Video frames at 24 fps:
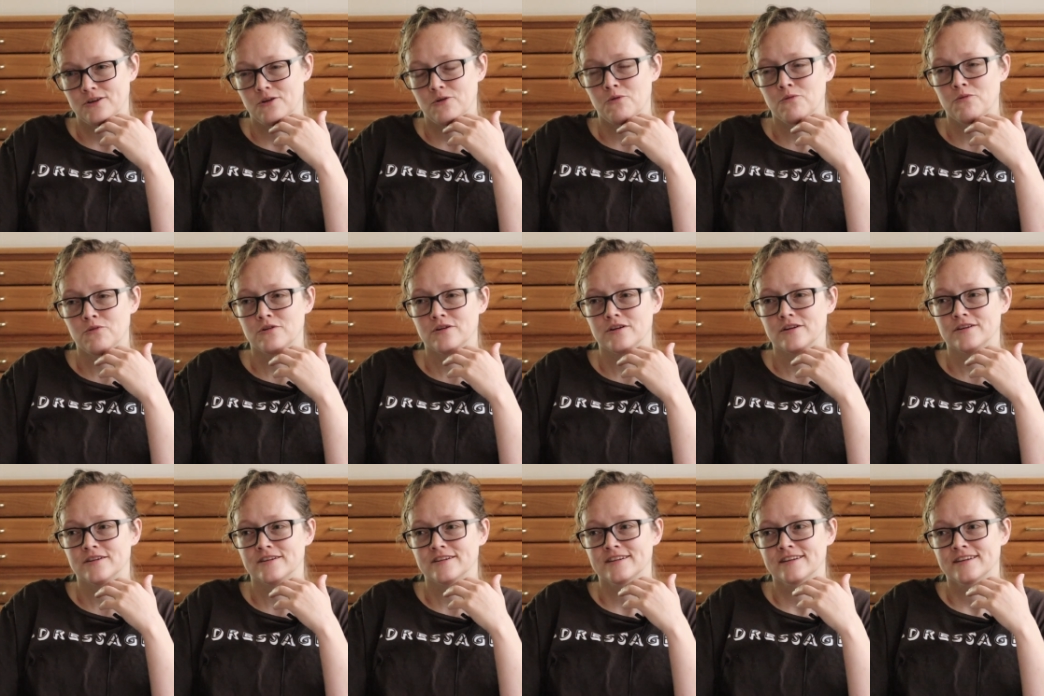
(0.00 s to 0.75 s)

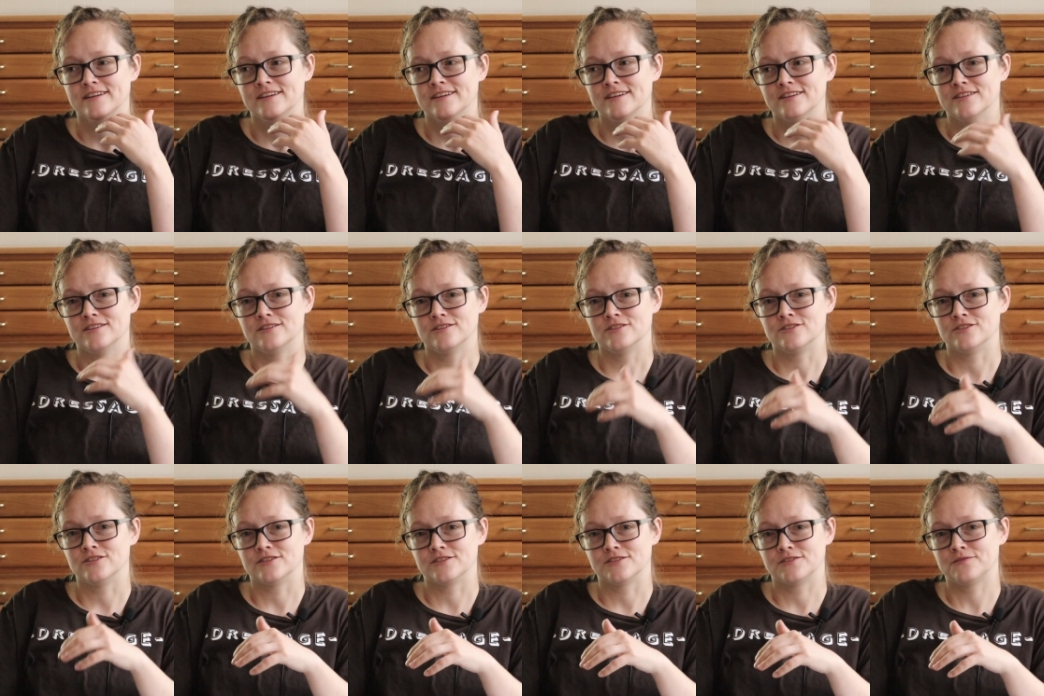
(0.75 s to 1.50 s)
or
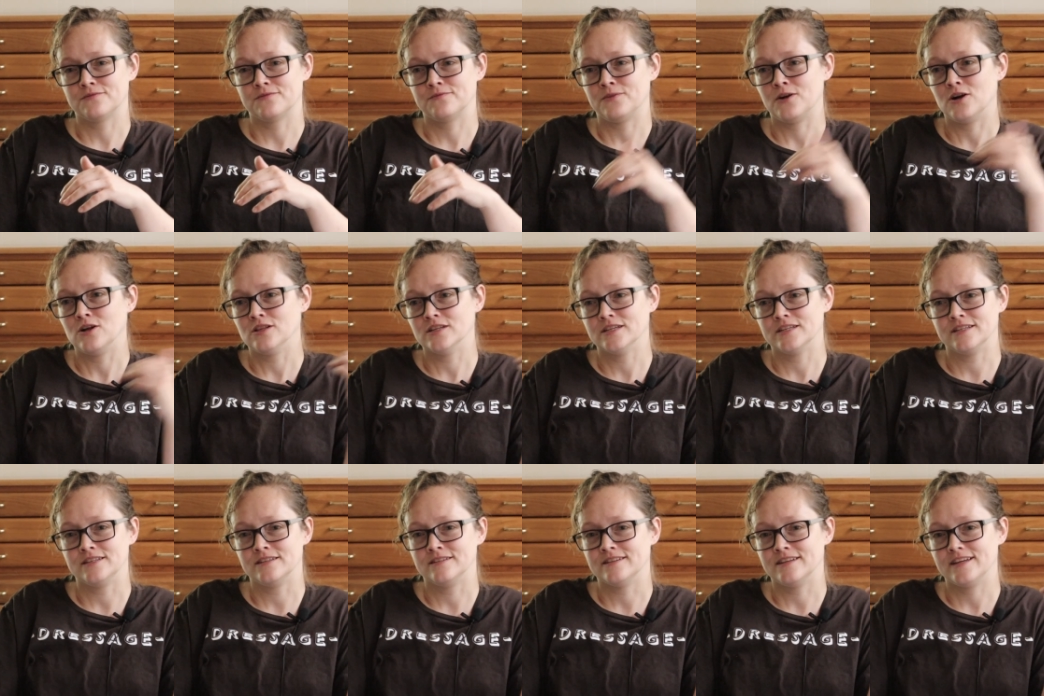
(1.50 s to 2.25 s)
just fall
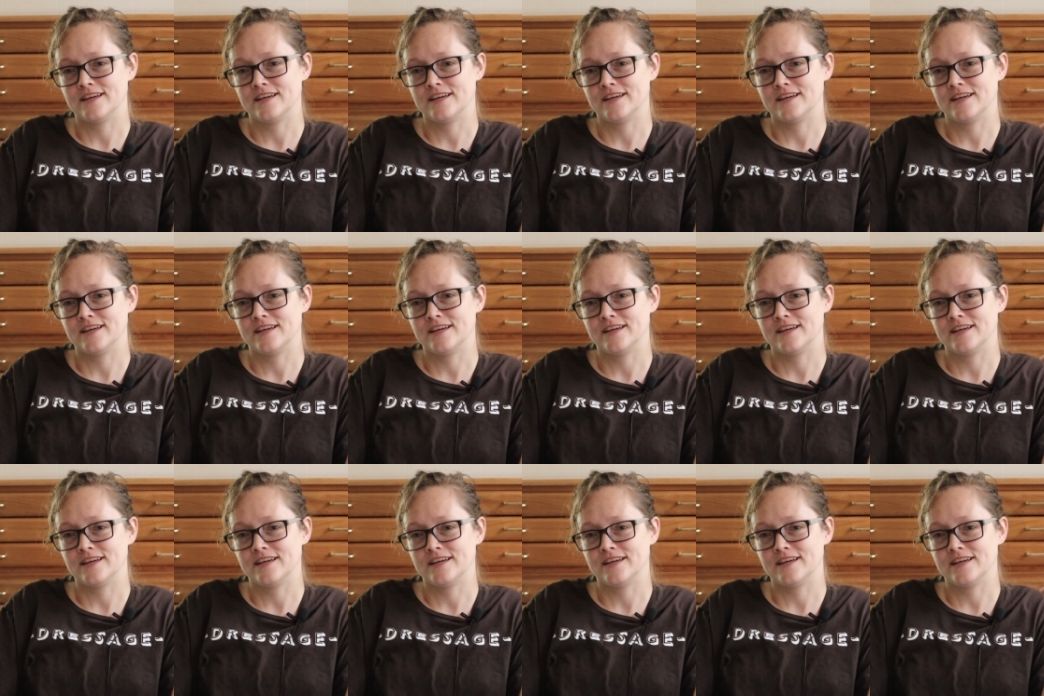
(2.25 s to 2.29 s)
in